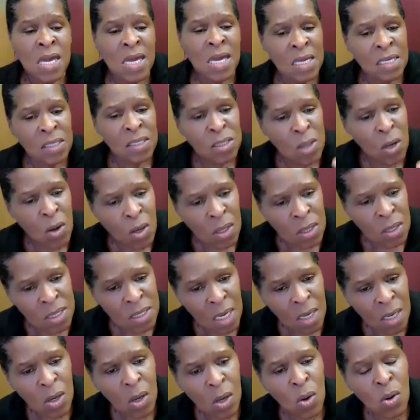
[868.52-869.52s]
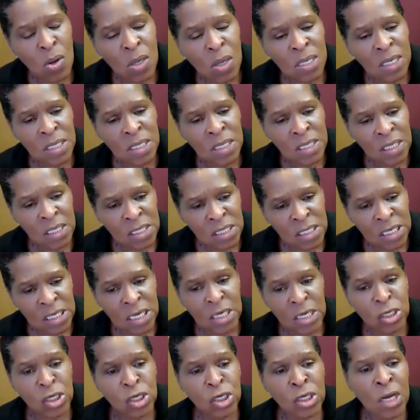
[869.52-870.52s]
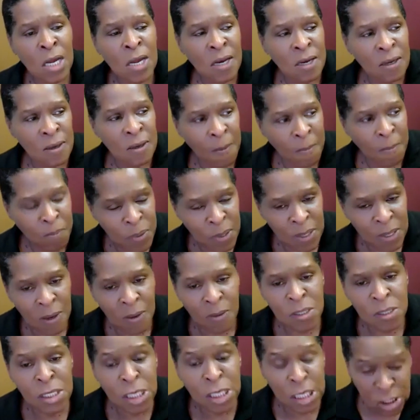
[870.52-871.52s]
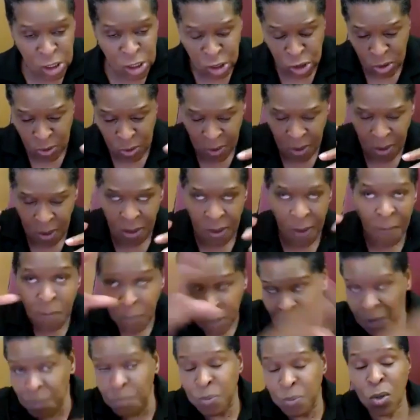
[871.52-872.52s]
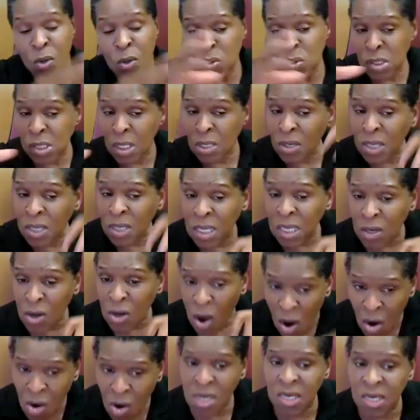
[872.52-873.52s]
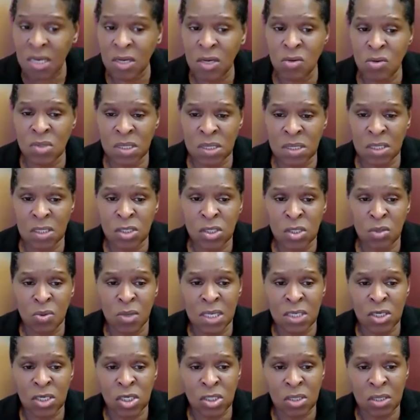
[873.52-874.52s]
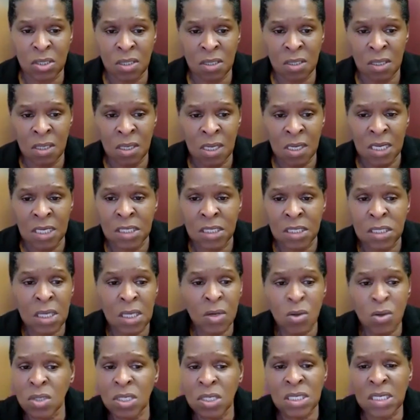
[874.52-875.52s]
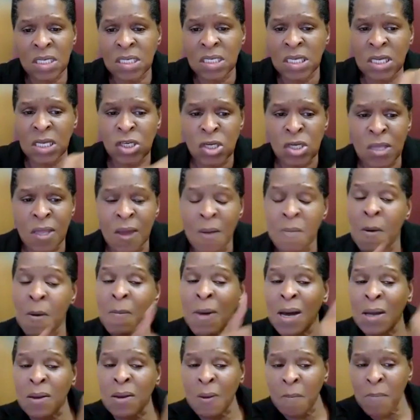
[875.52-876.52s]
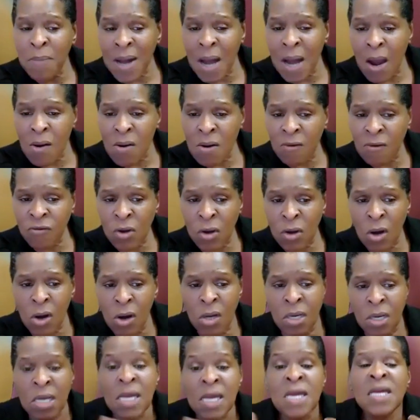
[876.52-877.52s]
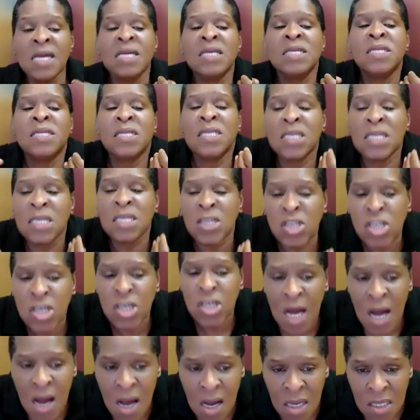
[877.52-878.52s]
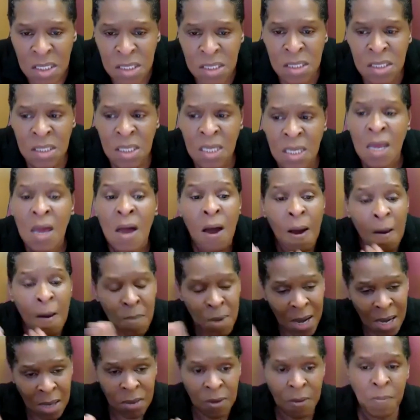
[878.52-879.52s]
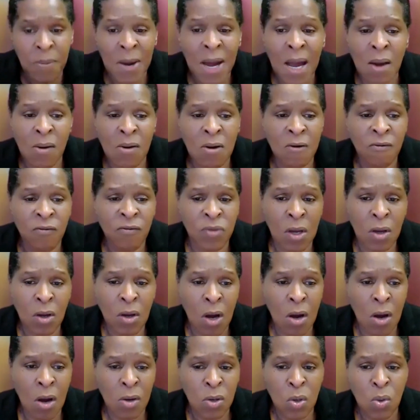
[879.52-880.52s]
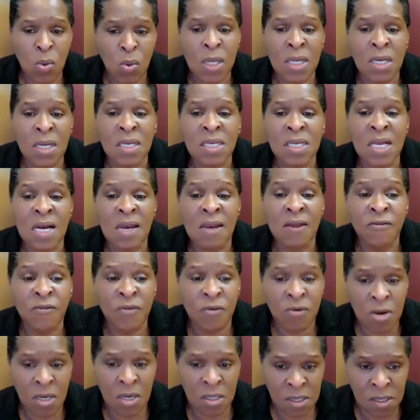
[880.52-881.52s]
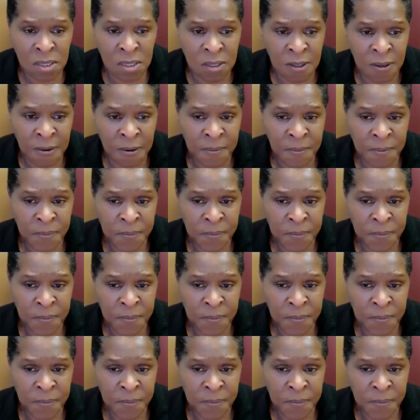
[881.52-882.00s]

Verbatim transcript: is not only to teach the teach the people who's looking on in your situation. It's not only to teach them about the power of God, it's to teach us about the power of the God who can deliver us.